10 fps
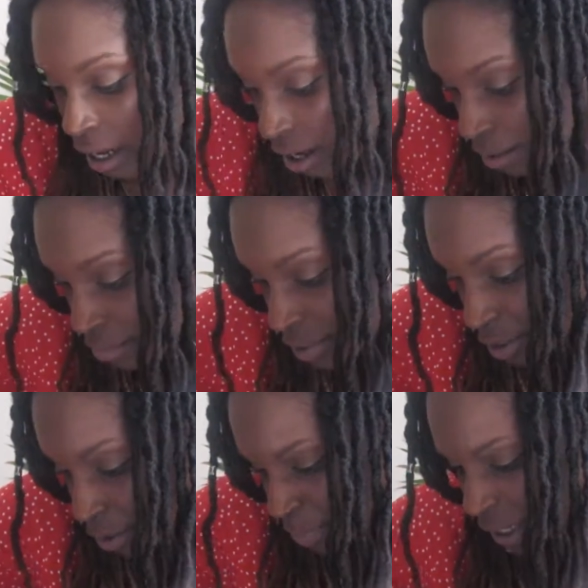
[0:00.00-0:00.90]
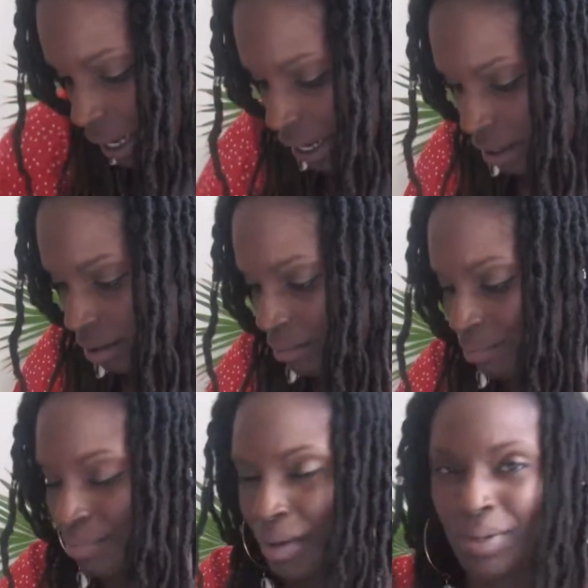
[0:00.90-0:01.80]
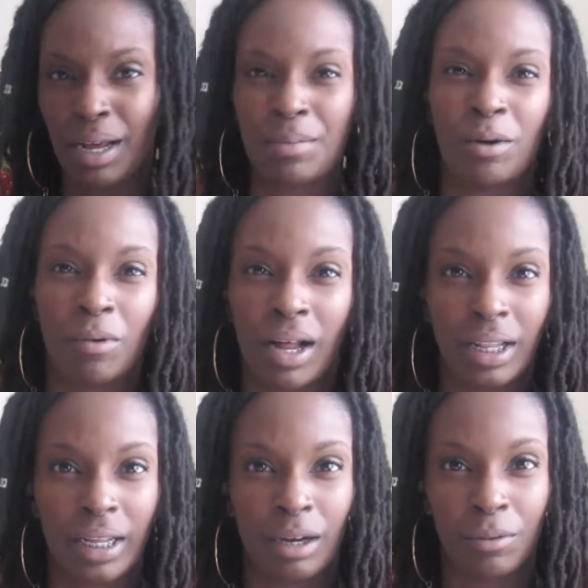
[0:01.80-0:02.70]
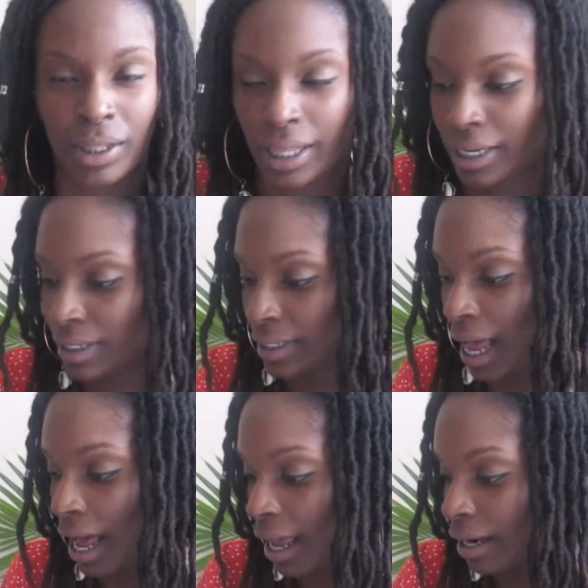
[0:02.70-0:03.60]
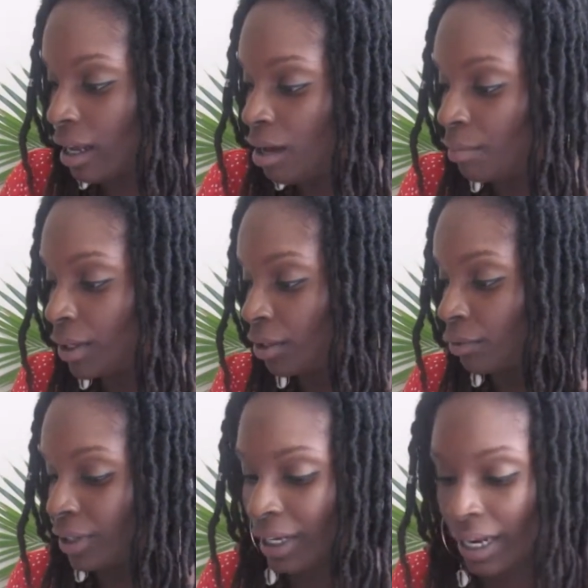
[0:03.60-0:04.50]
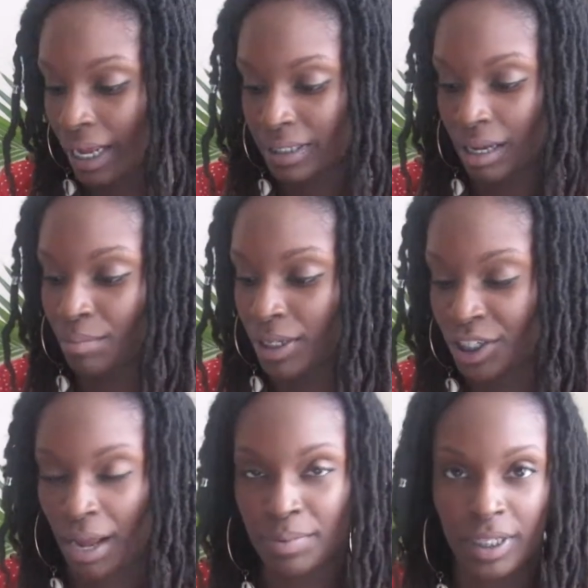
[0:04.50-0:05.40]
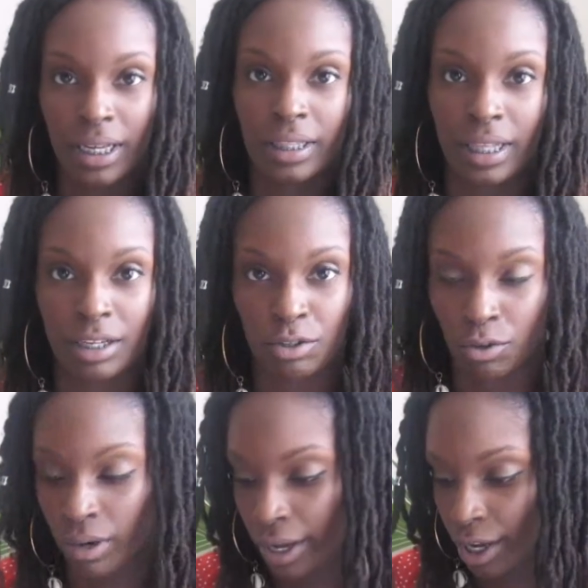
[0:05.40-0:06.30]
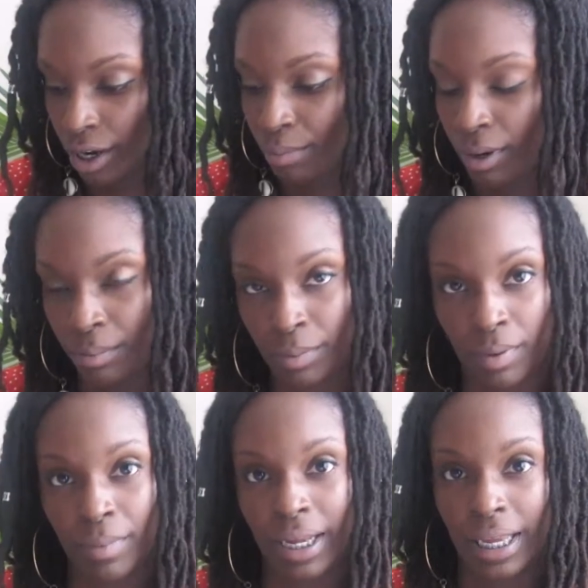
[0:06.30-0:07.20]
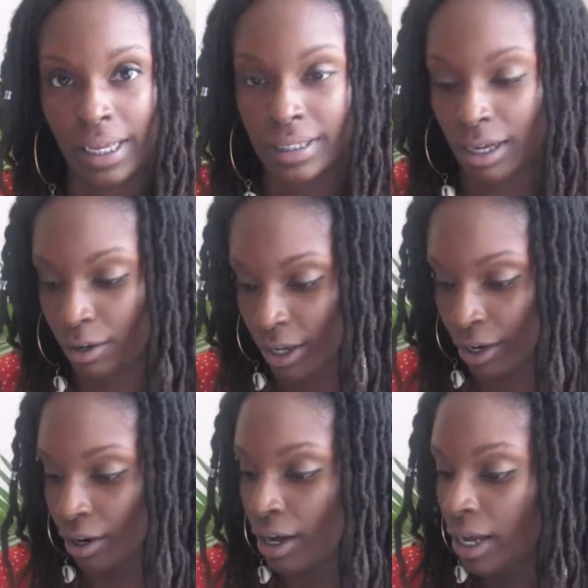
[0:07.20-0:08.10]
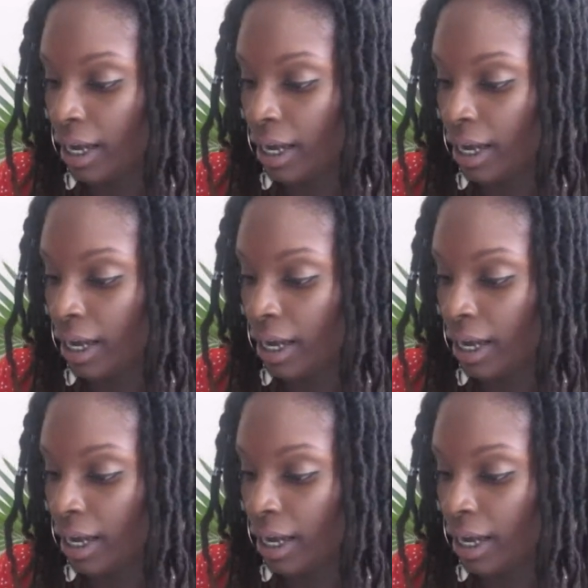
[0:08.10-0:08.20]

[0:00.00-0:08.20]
Um, so it'll be like maybe not my wallet, I want that inside, but little knickknacks like my chapstick and things will go out here. I'll probably put my keys out here.